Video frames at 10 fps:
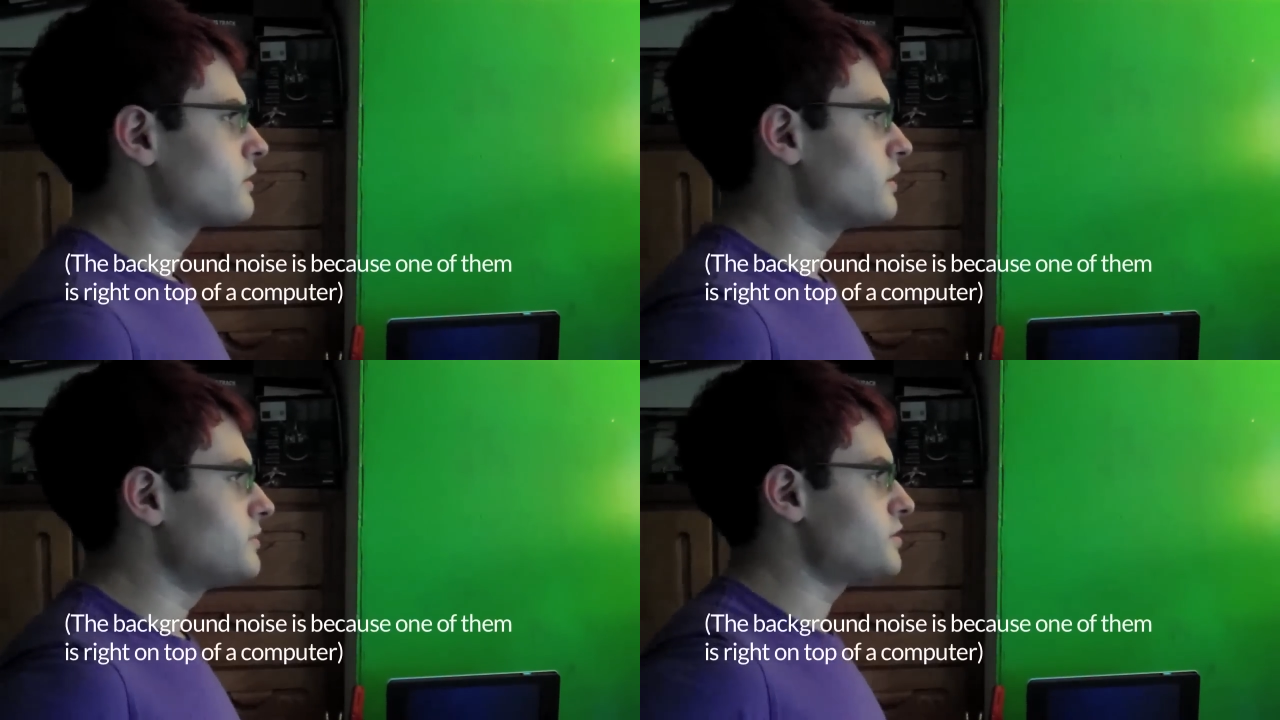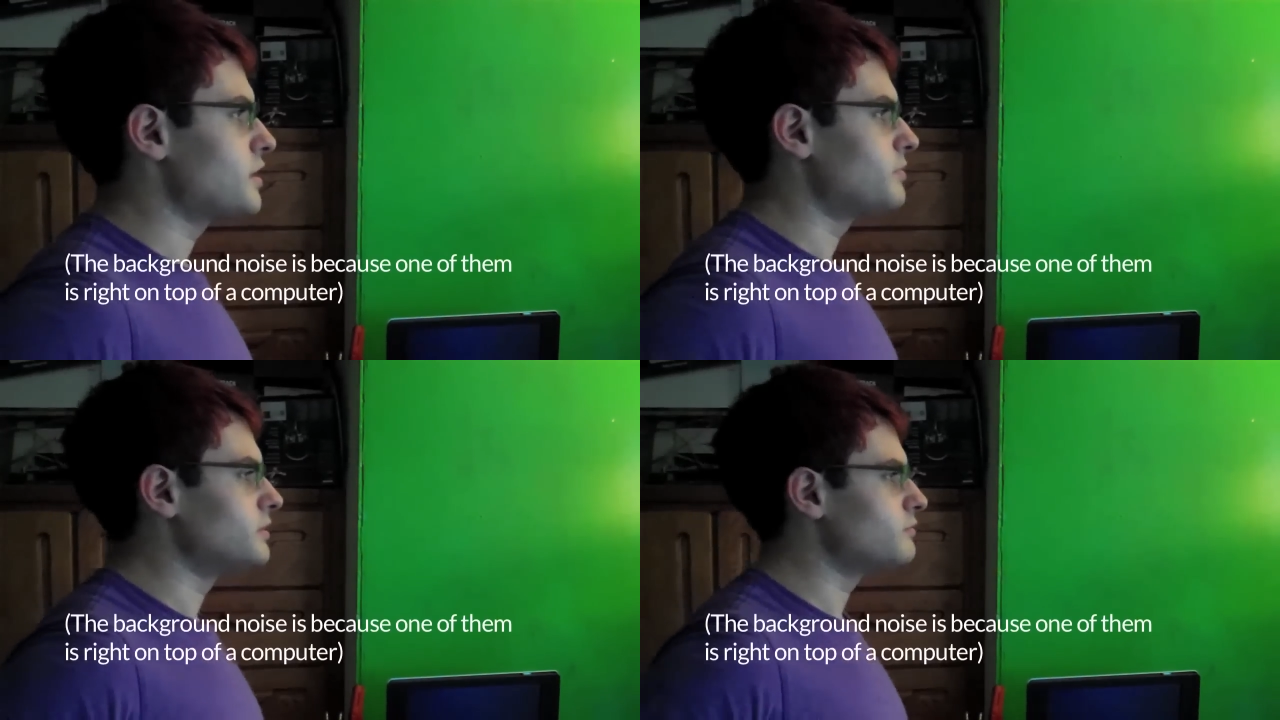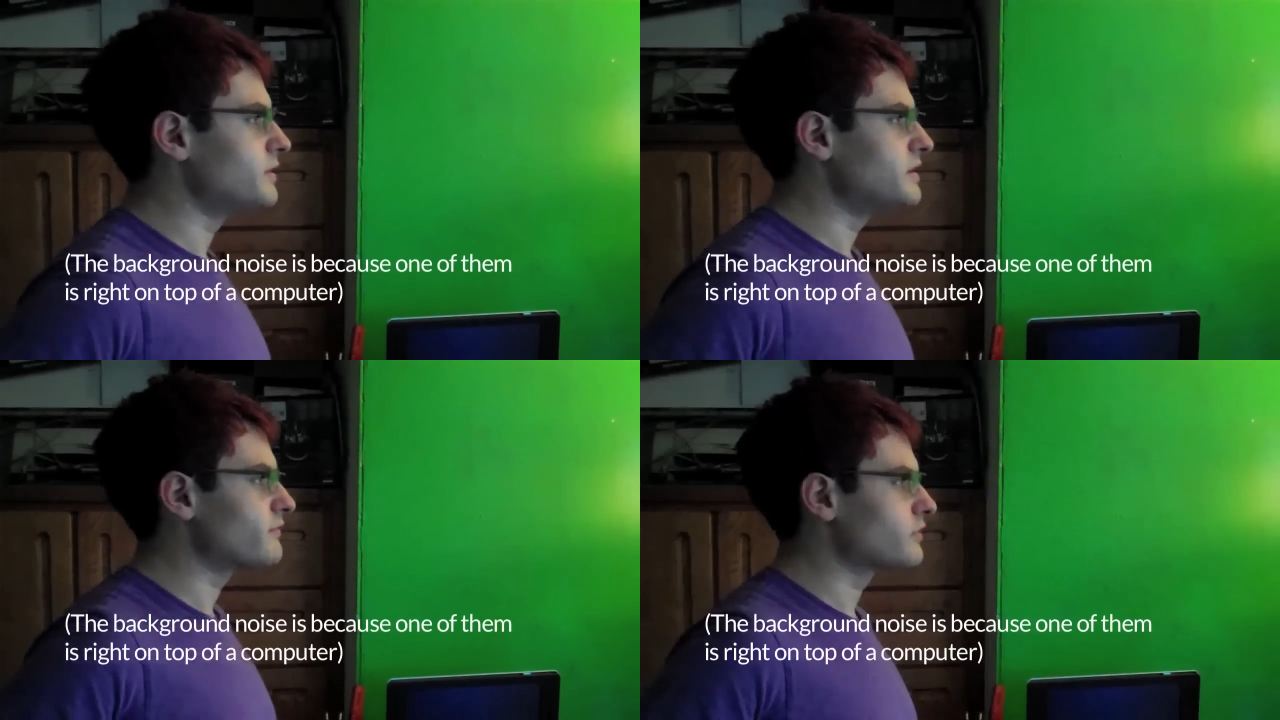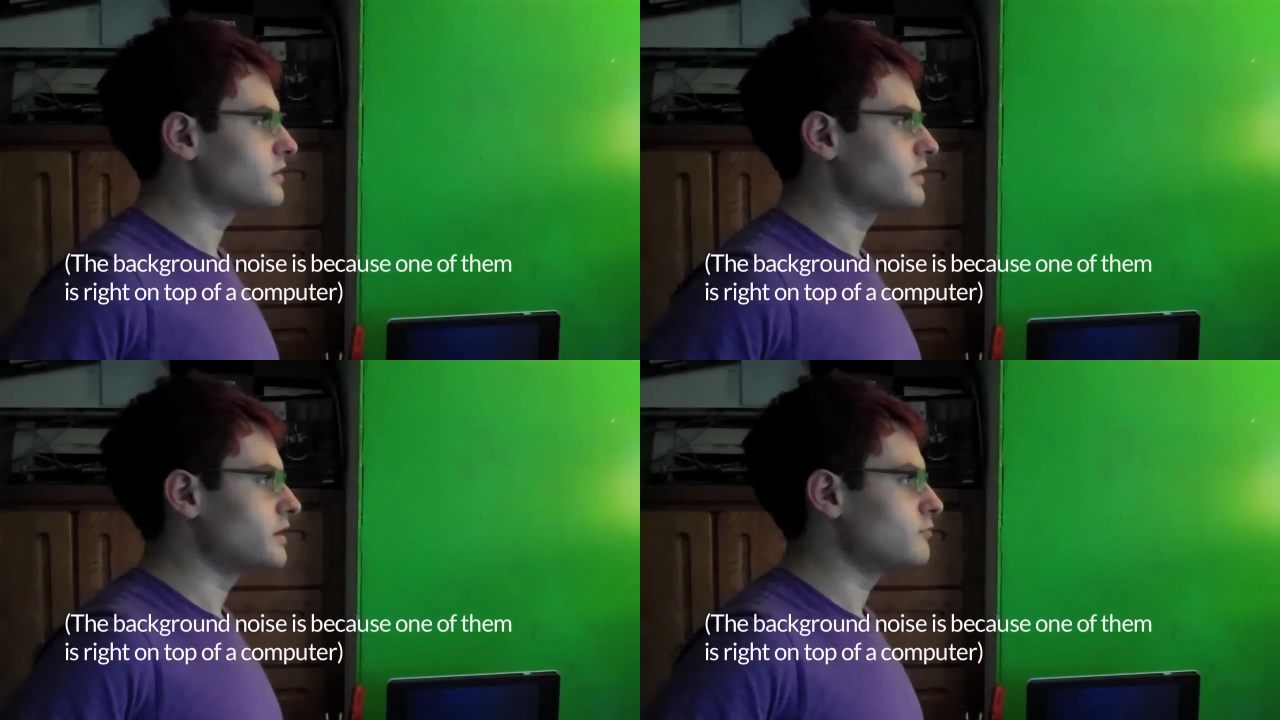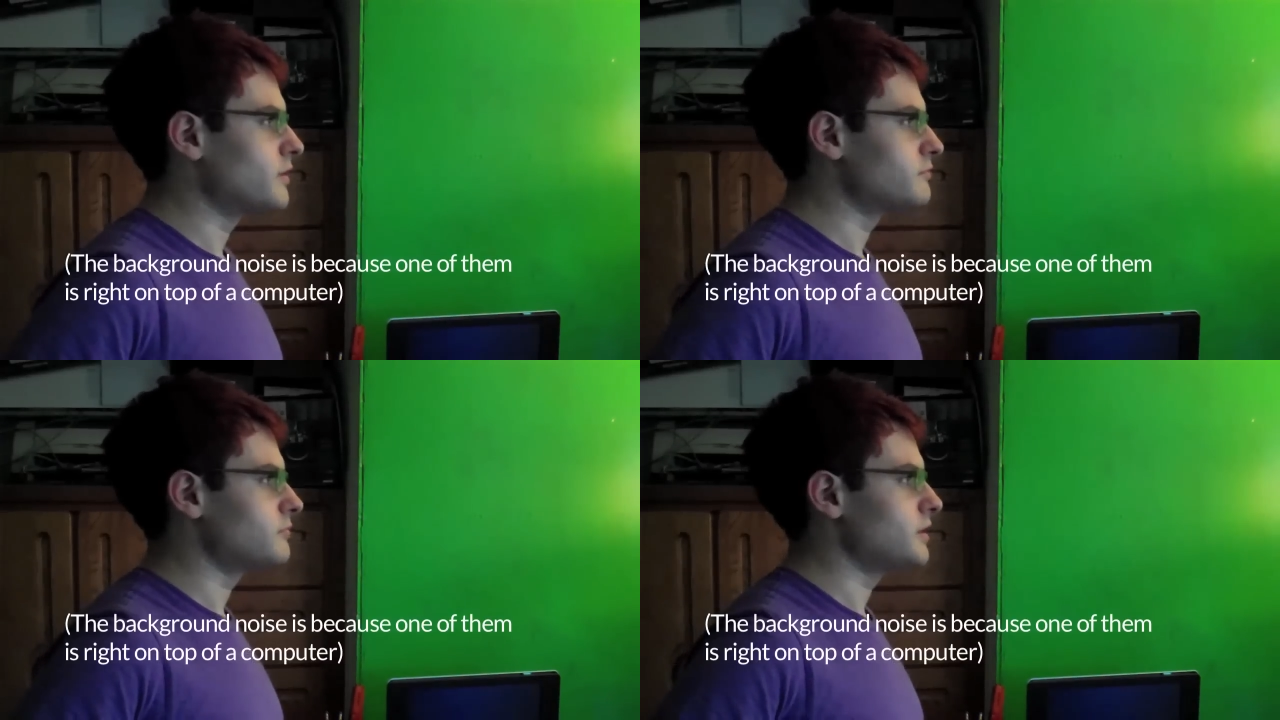Going to be set up a little bit differently
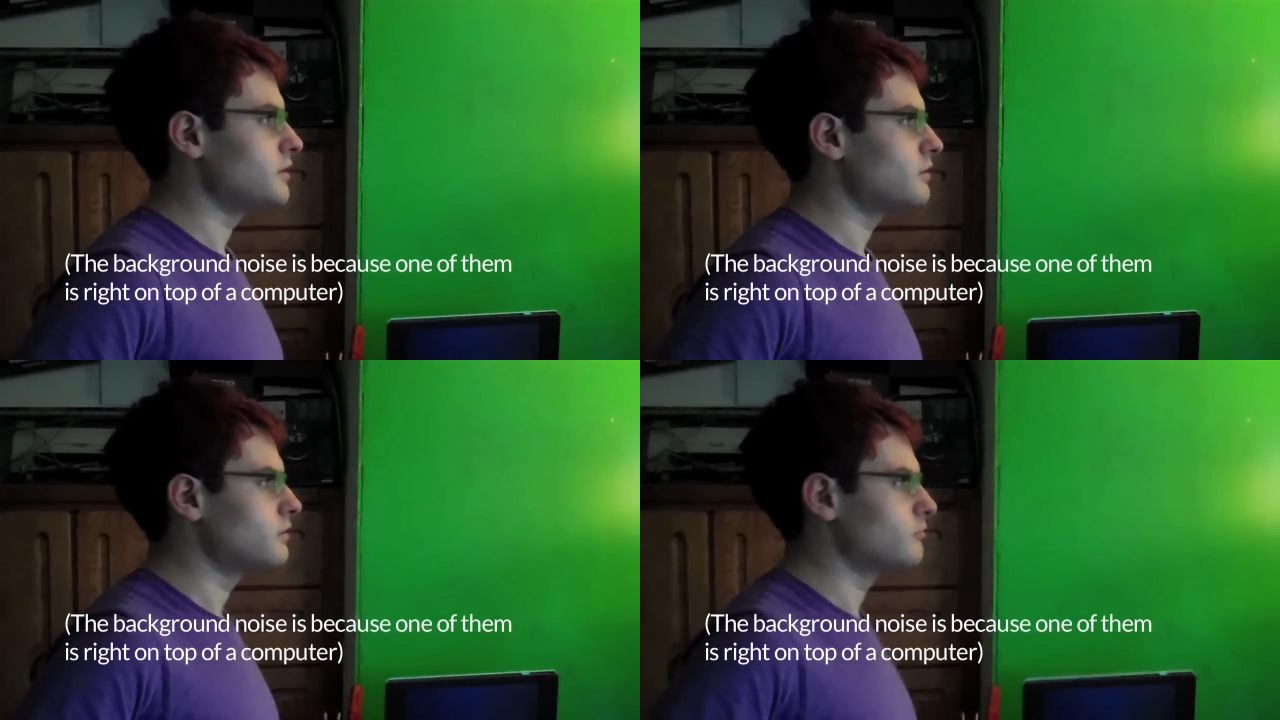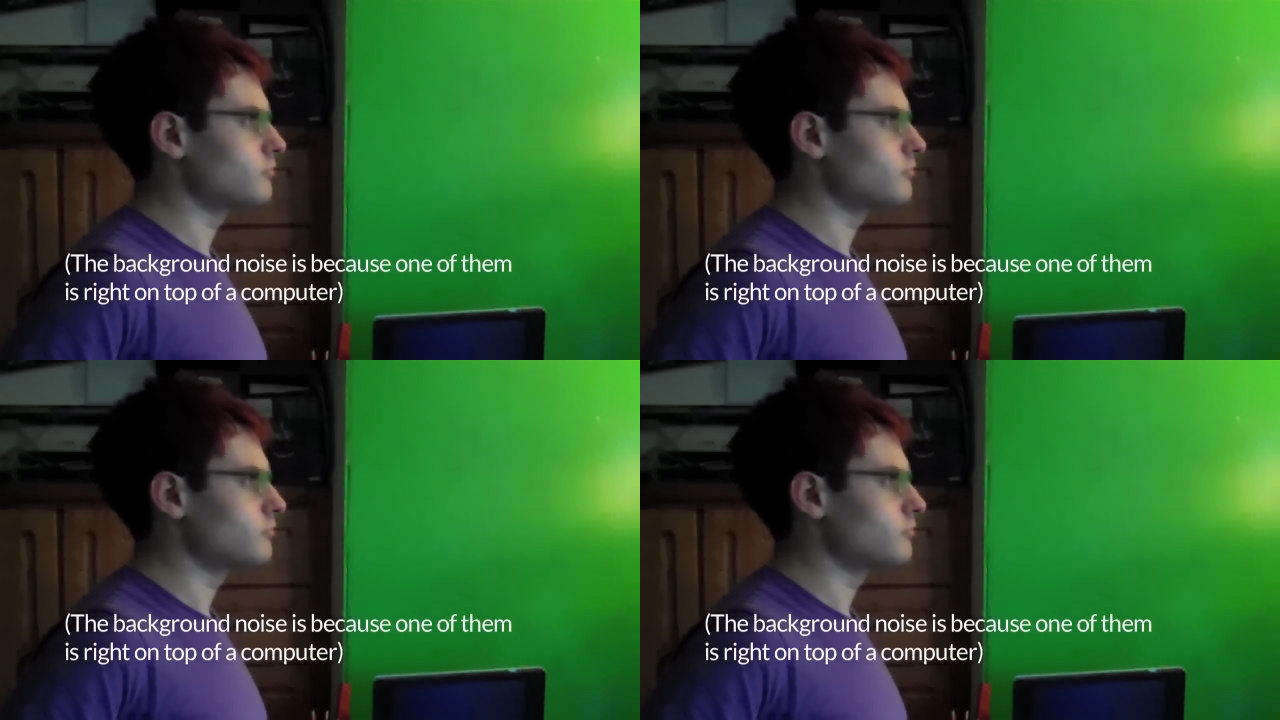when we